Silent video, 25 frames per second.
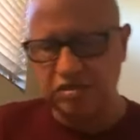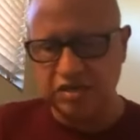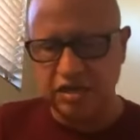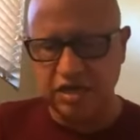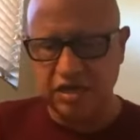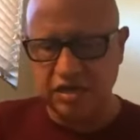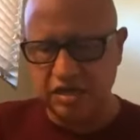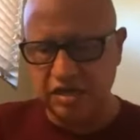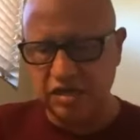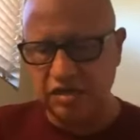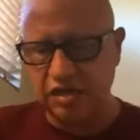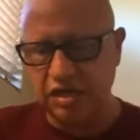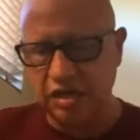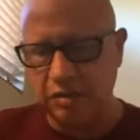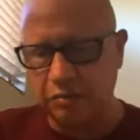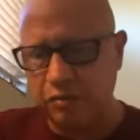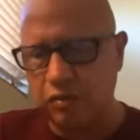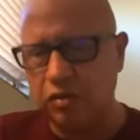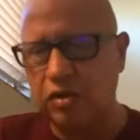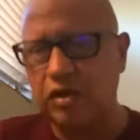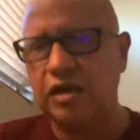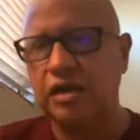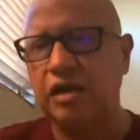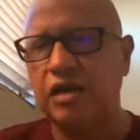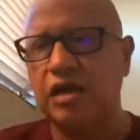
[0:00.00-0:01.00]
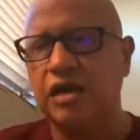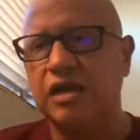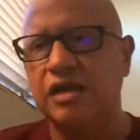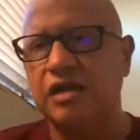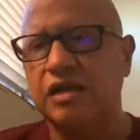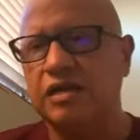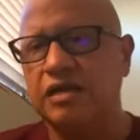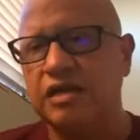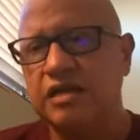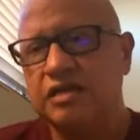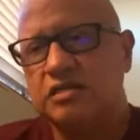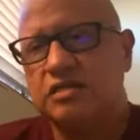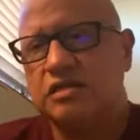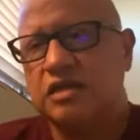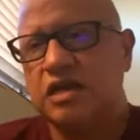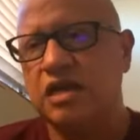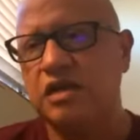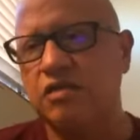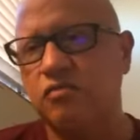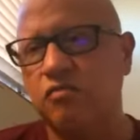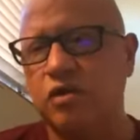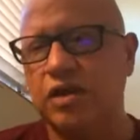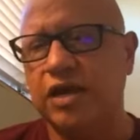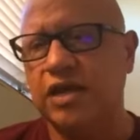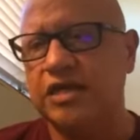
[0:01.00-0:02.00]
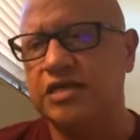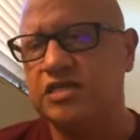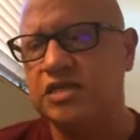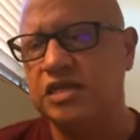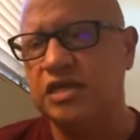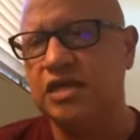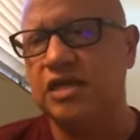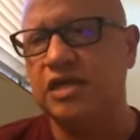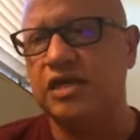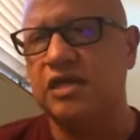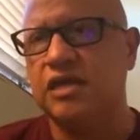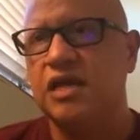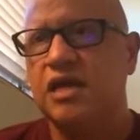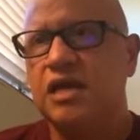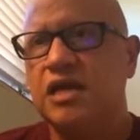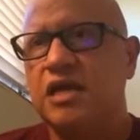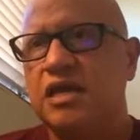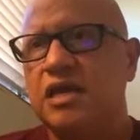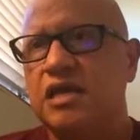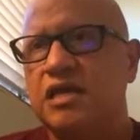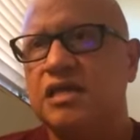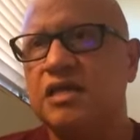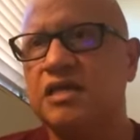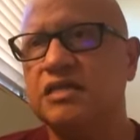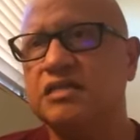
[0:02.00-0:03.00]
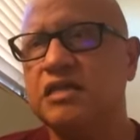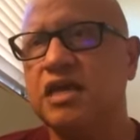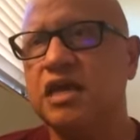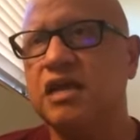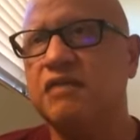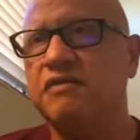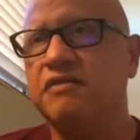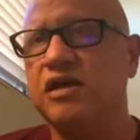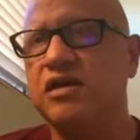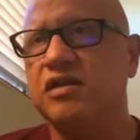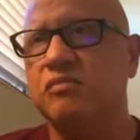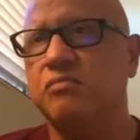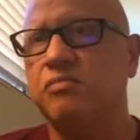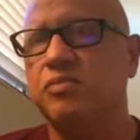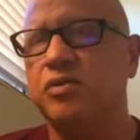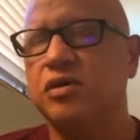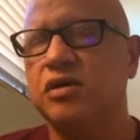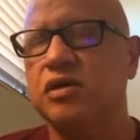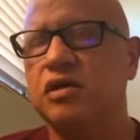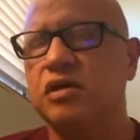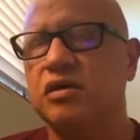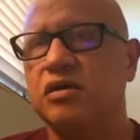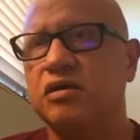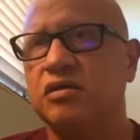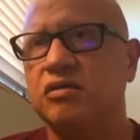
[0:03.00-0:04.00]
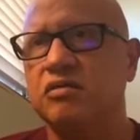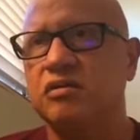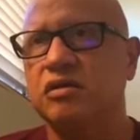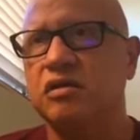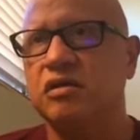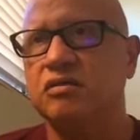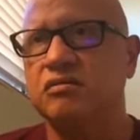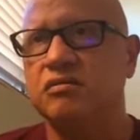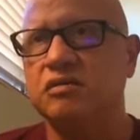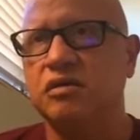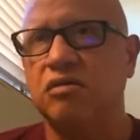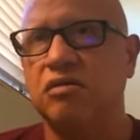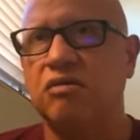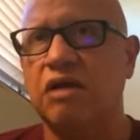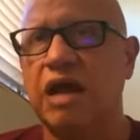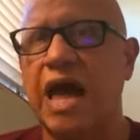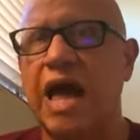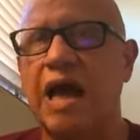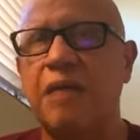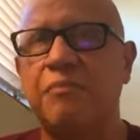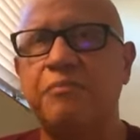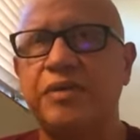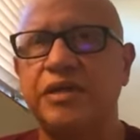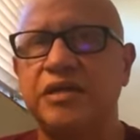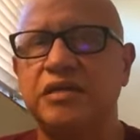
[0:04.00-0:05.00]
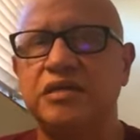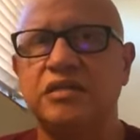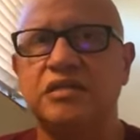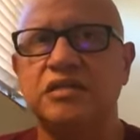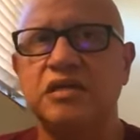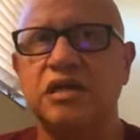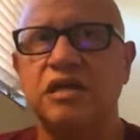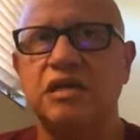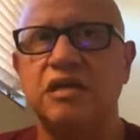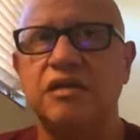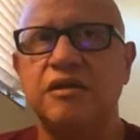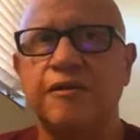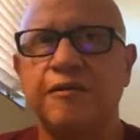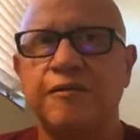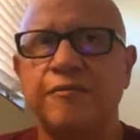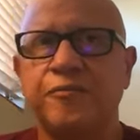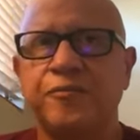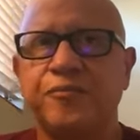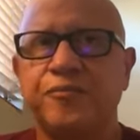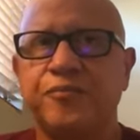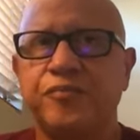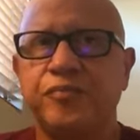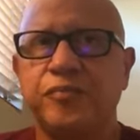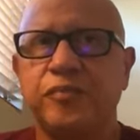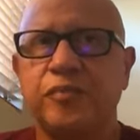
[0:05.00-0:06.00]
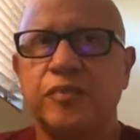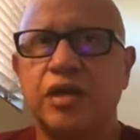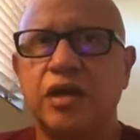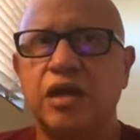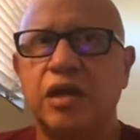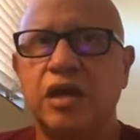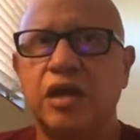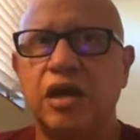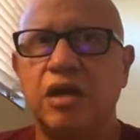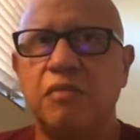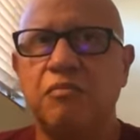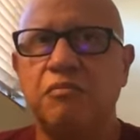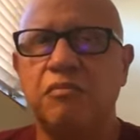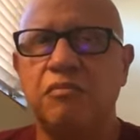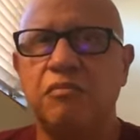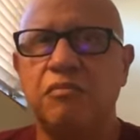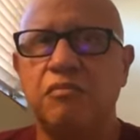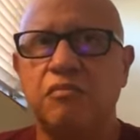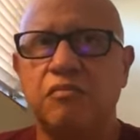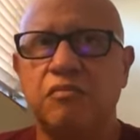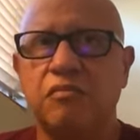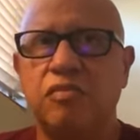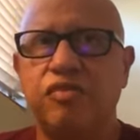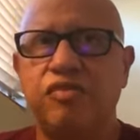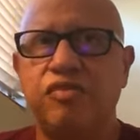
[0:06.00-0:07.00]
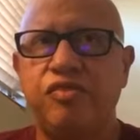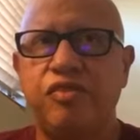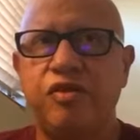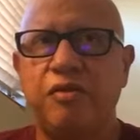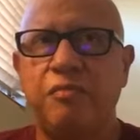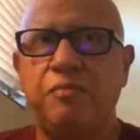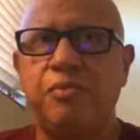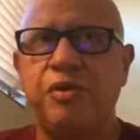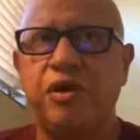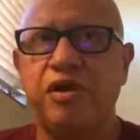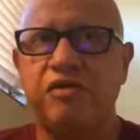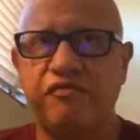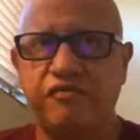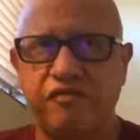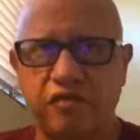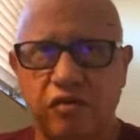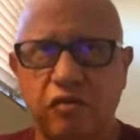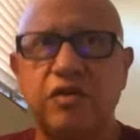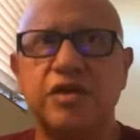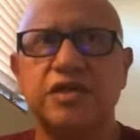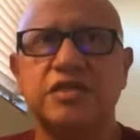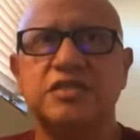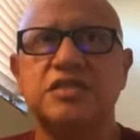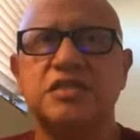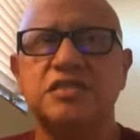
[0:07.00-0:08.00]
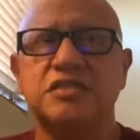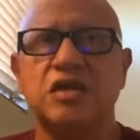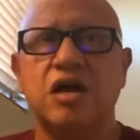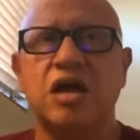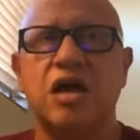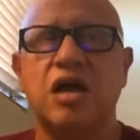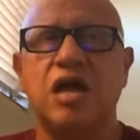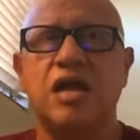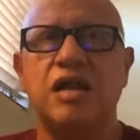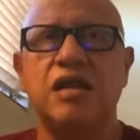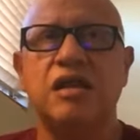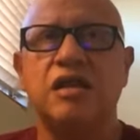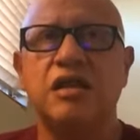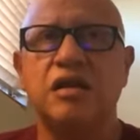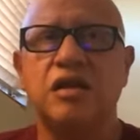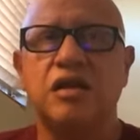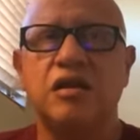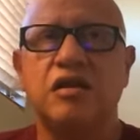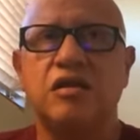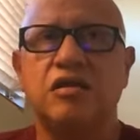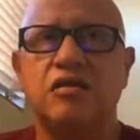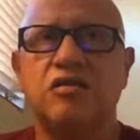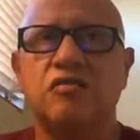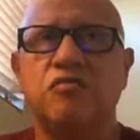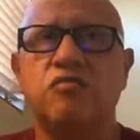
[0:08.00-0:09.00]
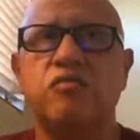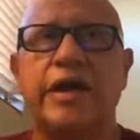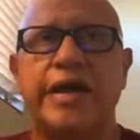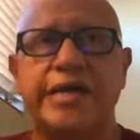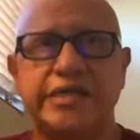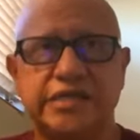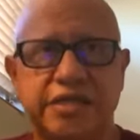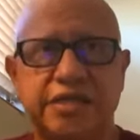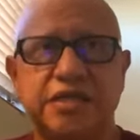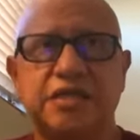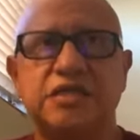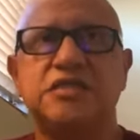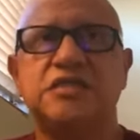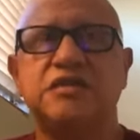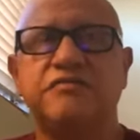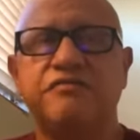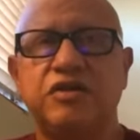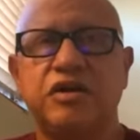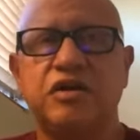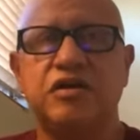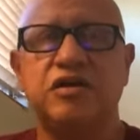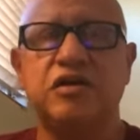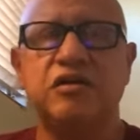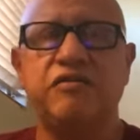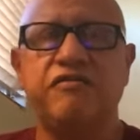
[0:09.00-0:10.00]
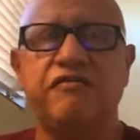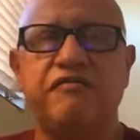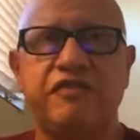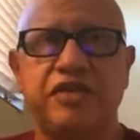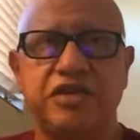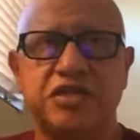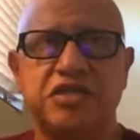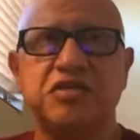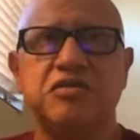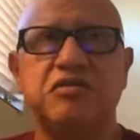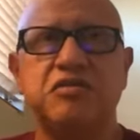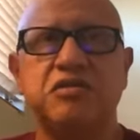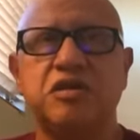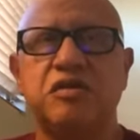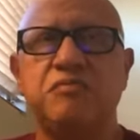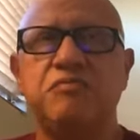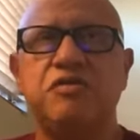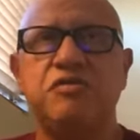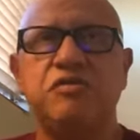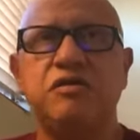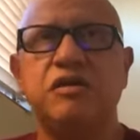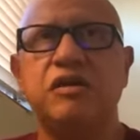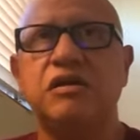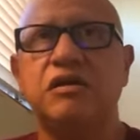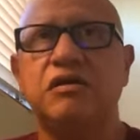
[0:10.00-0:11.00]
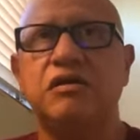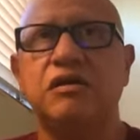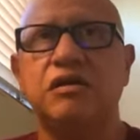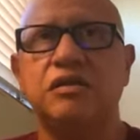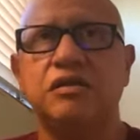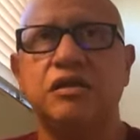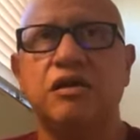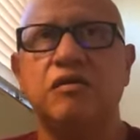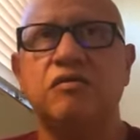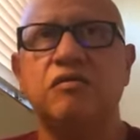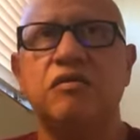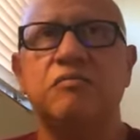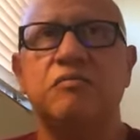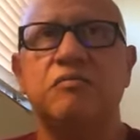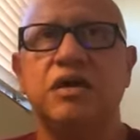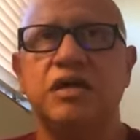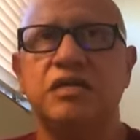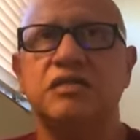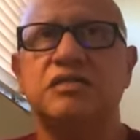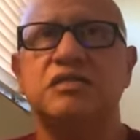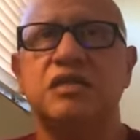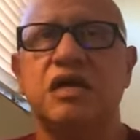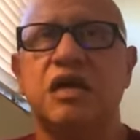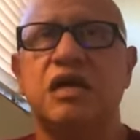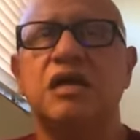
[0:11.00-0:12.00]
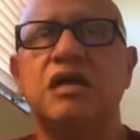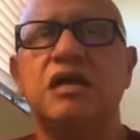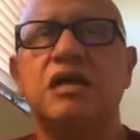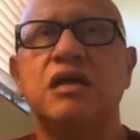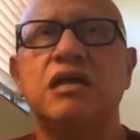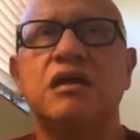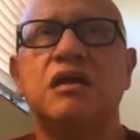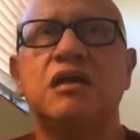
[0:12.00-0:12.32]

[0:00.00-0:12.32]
okay, keep working on it. And that's kind of what I did. And that's kind of how the book, you know, happened. And um, the book focuses on the residents of a, a fictional community called Agua Mansa